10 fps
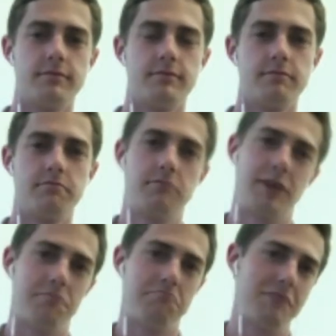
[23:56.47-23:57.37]

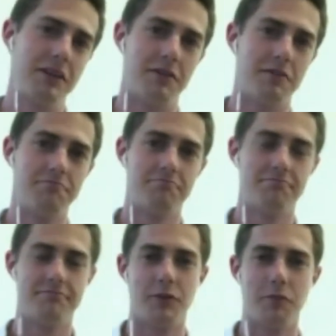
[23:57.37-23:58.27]
But
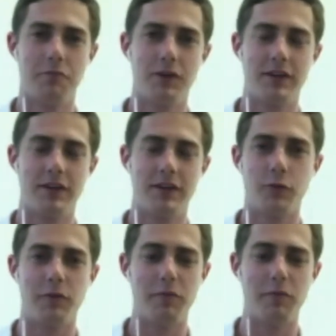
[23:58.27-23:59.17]
there can
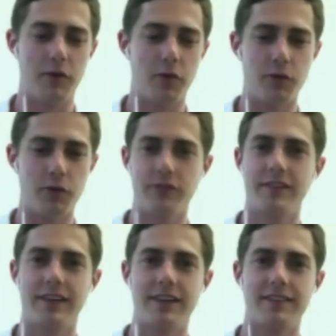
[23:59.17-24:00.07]
also be
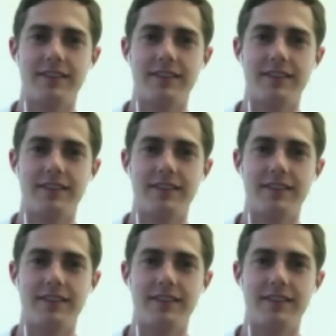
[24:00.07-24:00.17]
Muggles, like